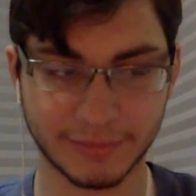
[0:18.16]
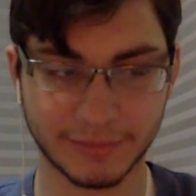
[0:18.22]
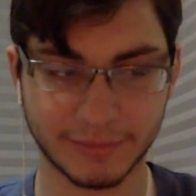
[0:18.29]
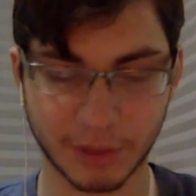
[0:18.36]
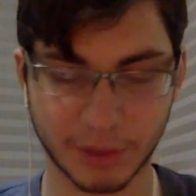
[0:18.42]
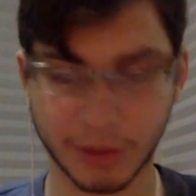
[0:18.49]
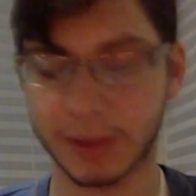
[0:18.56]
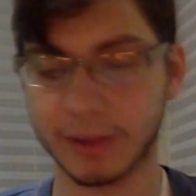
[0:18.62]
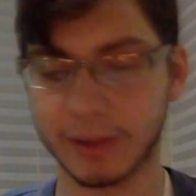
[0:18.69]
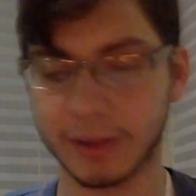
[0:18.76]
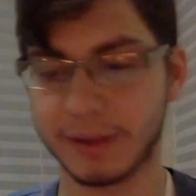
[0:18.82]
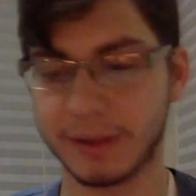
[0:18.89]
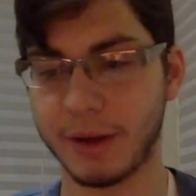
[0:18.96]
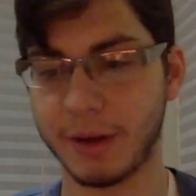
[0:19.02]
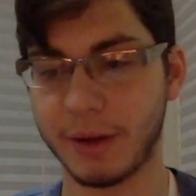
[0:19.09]
Sure.
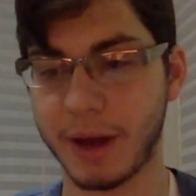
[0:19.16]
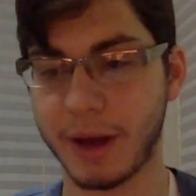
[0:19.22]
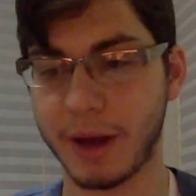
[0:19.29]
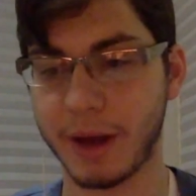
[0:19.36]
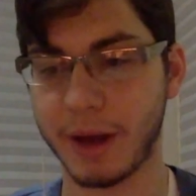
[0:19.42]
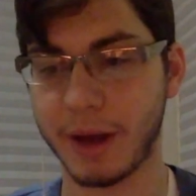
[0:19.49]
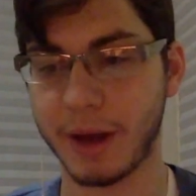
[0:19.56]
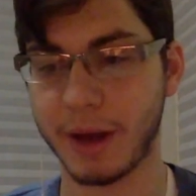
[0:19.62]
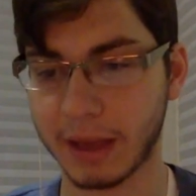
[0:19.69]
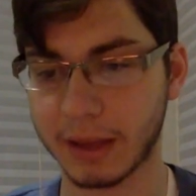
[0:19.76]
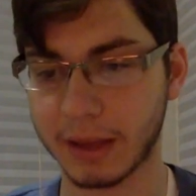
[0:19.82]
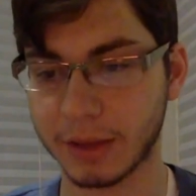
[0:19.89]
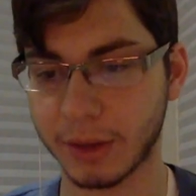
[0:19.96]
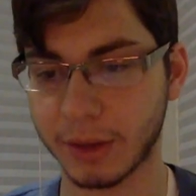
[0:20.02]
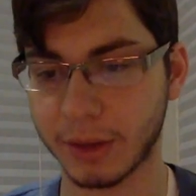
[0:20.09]
So I
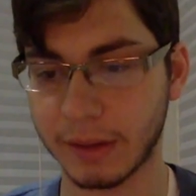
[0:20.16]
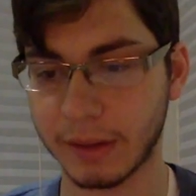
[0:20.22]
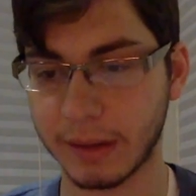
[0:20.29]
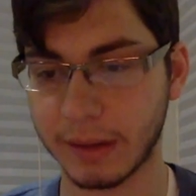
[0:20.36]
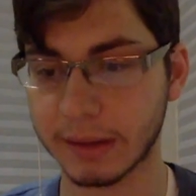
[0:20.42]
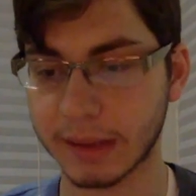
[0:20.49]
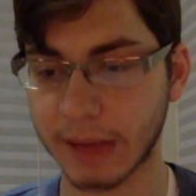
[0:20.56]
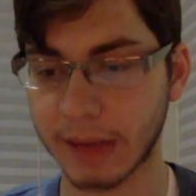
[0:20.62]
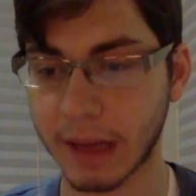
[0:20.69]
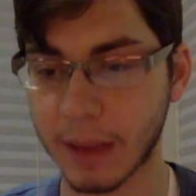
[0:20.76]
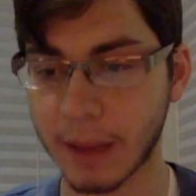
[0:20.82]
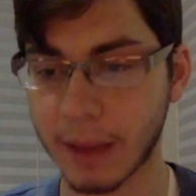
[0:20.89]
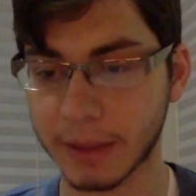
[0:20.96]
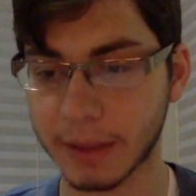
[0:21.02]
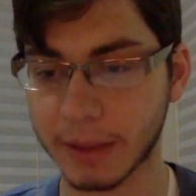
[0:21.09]
had joined a
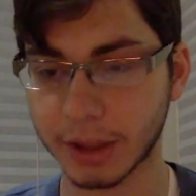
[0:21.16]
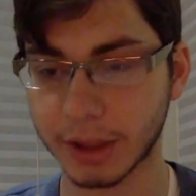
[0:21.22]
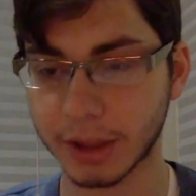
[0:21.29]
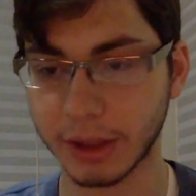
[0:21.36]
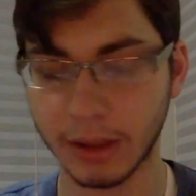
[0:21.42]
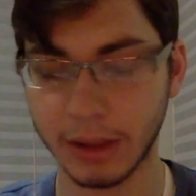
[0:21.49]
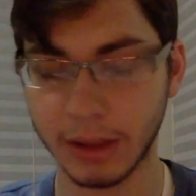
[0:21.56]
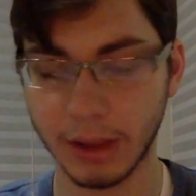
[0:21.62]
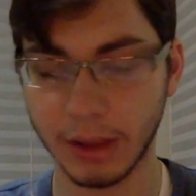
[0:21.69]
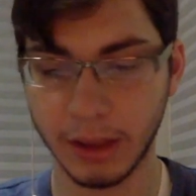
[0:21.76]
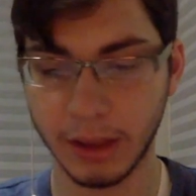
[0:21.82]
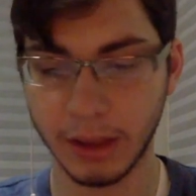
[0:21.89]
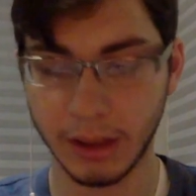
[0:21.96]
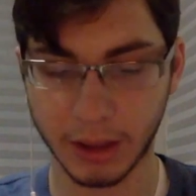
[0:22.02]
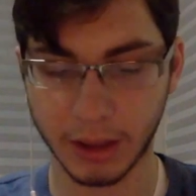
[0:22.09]
site competition
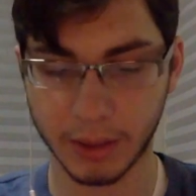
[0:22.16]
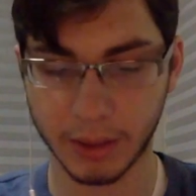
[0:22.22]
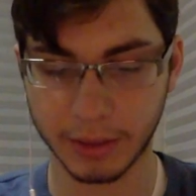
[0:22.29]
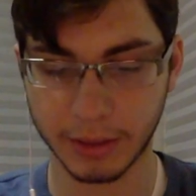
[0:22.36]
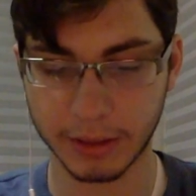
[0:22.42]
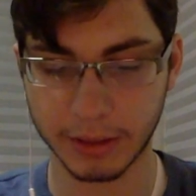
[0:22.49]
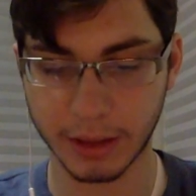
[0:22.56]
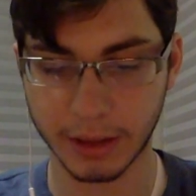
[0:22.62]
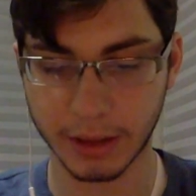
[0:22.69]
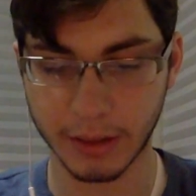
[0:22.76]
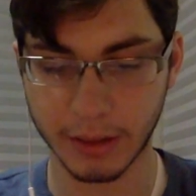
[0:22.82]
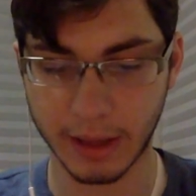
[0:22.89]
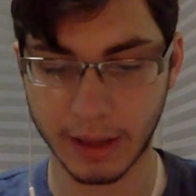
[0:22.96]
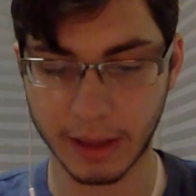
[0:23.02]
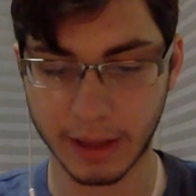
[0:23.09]
a couple years ago,
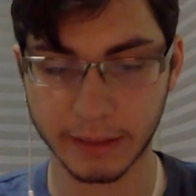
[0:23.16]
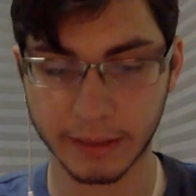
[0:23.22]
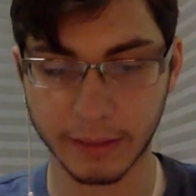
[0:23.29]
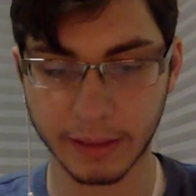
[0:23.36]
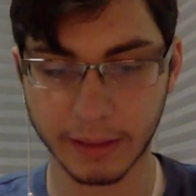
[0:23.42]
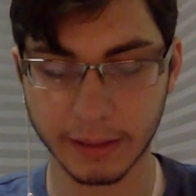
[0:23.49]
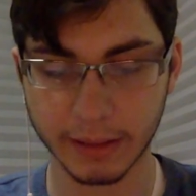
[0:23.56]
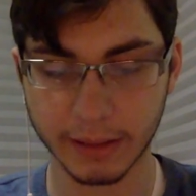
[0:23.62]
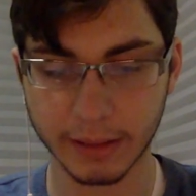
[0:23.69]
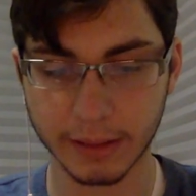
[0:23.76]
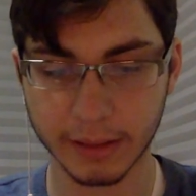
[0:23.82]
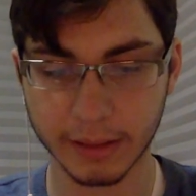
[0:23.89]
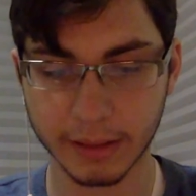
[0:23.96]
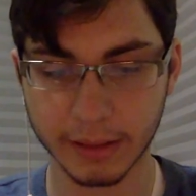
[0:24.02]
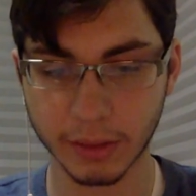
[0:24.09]
and I needed
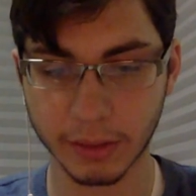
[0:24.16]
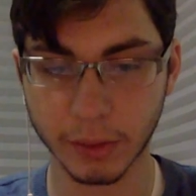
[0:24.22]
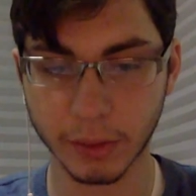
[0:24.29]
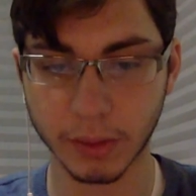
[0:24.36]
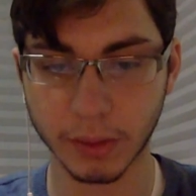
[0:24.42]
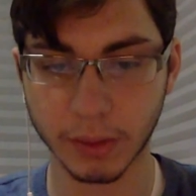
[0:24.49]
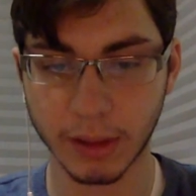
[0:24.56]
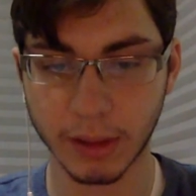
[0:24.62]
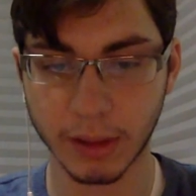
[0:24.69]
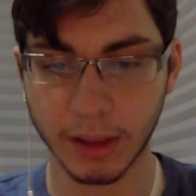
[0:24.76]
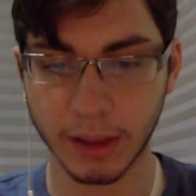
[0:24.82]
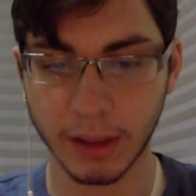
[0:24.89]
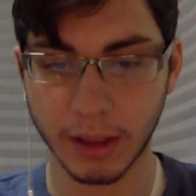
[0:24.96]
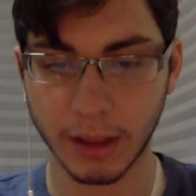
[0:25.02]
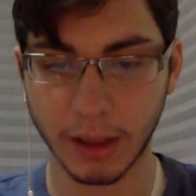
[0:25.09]
to
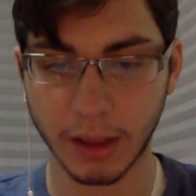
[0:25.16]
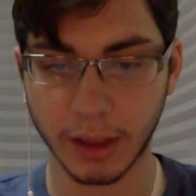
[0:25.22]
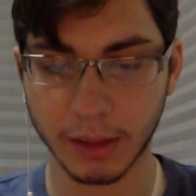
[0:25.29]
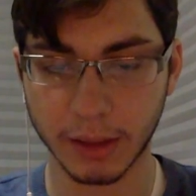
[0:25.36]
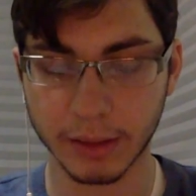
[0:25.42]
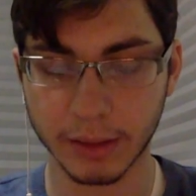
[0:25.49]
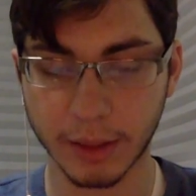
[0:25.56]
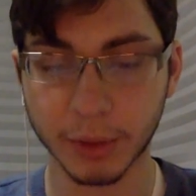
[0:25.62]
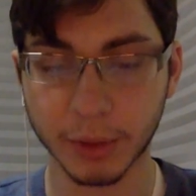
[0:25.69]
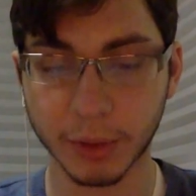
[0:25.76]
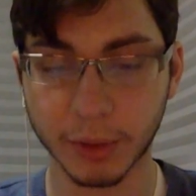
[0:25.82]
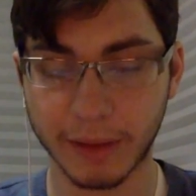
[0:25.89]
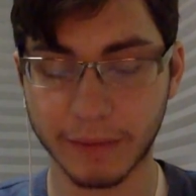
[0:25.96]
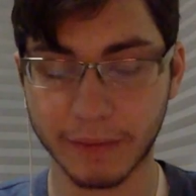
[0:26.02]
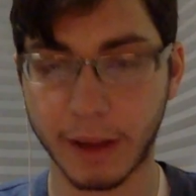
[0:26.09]

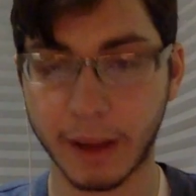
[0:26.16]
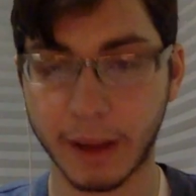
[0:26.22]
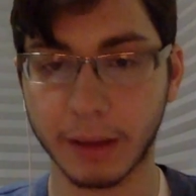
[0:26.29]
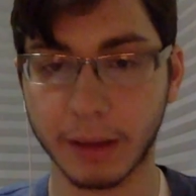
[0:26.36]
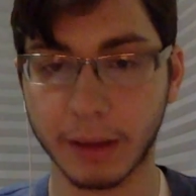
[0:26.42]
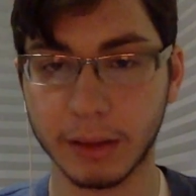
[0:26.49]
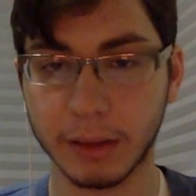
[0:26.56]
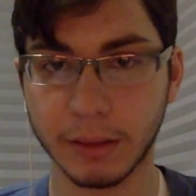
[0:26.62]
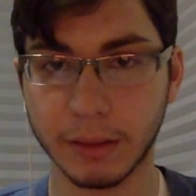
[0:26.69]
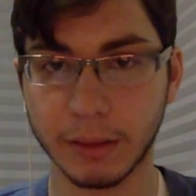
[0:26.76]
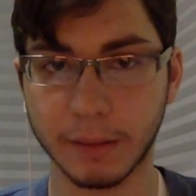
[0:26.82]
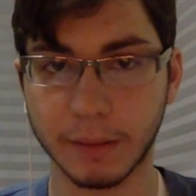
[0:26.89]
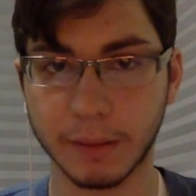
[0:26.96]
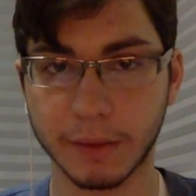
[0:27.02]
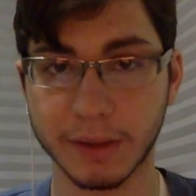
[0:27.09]
upload that file
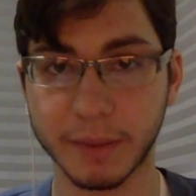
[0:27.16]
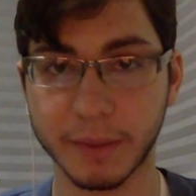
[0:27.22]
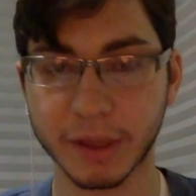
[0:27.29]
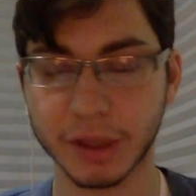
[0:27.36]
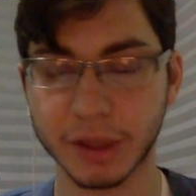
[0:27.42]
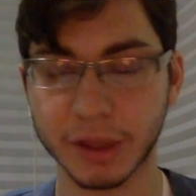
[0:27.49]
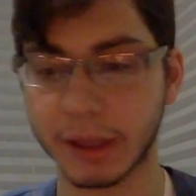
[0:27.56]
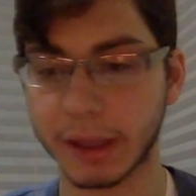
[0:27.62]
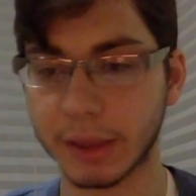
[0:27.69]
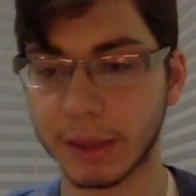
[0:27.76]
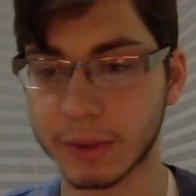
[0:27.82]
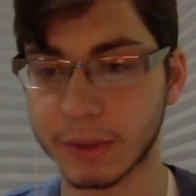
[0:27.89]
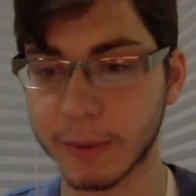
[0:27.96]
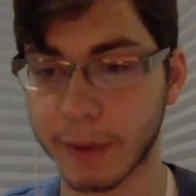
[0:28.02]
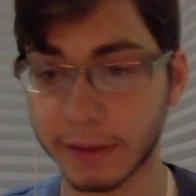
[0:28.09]
for submission, and I
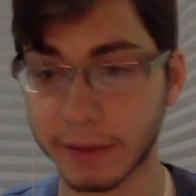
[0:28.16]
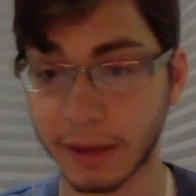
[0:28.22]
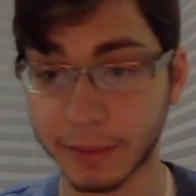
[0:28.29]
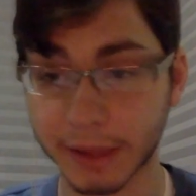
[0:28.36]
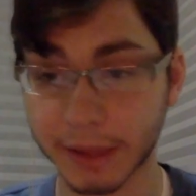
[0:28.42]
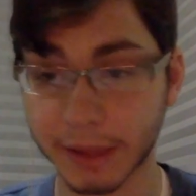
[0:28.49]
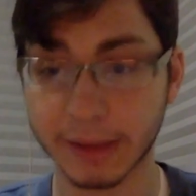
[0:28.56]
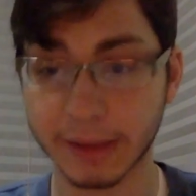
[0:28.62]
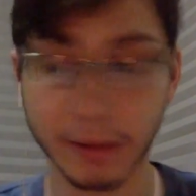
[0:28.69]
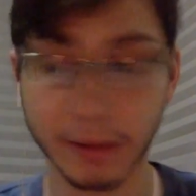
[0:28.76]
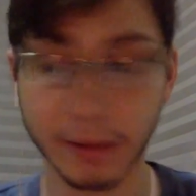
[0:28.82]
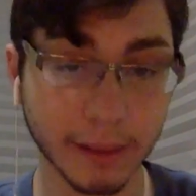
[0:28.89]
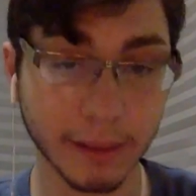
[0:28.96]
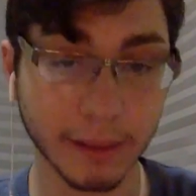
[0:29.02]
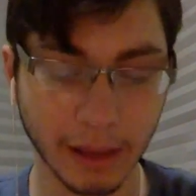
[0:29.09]
was about 10 minutes
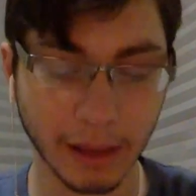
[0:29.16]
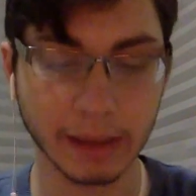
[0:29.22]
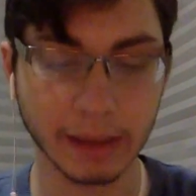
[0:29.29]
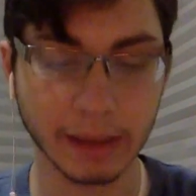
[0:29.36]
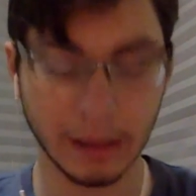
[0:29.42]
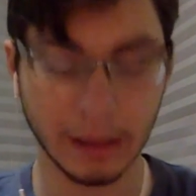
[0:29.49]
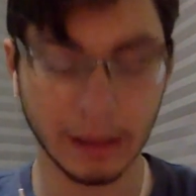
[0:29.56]
until the deadline.